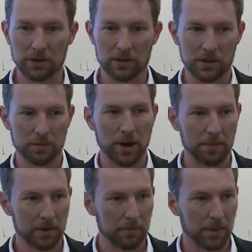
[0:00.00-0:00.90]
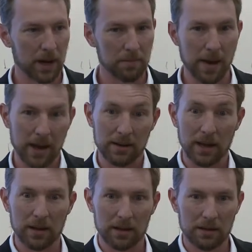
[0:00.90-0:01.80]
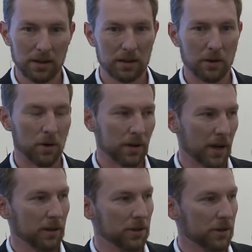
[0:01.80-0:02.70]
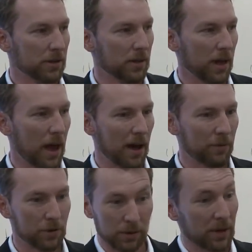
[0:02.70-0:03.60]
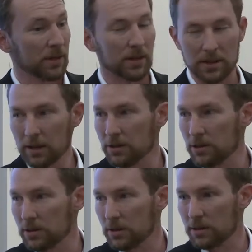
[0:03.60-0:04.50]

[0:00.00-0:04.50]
It's, it's propped up by bad data or intelligence that they have, which really isn't intelligence.